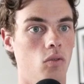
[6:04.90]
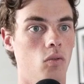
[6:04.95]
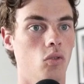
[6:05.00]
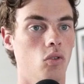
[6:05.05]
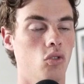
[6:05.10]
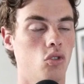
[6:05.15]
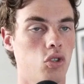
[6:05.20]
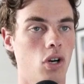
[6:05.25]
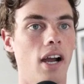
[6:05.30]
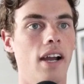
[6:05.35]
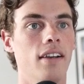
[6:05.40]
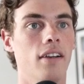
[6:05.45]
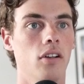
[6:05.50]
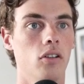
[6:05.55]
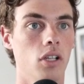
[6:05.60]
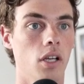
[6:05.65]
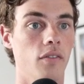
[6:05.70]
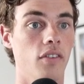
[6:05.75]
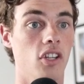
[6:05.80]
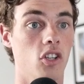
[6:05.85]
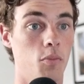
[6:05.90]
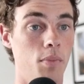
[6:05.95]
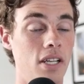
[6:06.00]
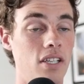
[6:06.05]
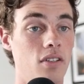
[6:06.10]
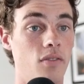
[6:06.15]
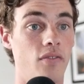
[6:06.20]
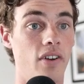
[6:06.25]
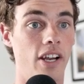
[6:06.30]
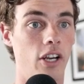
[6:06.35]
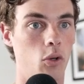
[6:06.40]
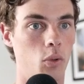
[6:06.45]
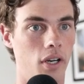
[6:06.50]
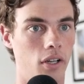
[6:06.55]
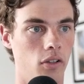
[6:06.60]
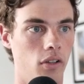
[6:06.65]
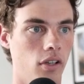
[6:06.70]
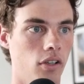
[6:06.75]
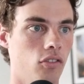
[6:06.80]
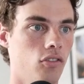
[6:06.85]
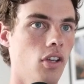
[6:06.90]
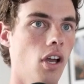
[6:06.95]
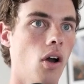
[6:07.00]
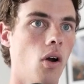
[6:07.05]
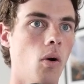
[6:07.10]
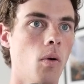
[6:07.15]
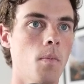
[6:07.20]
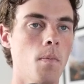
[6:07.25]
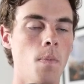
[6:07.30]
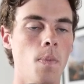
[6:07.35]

trying to deliver this pizza very quickly. So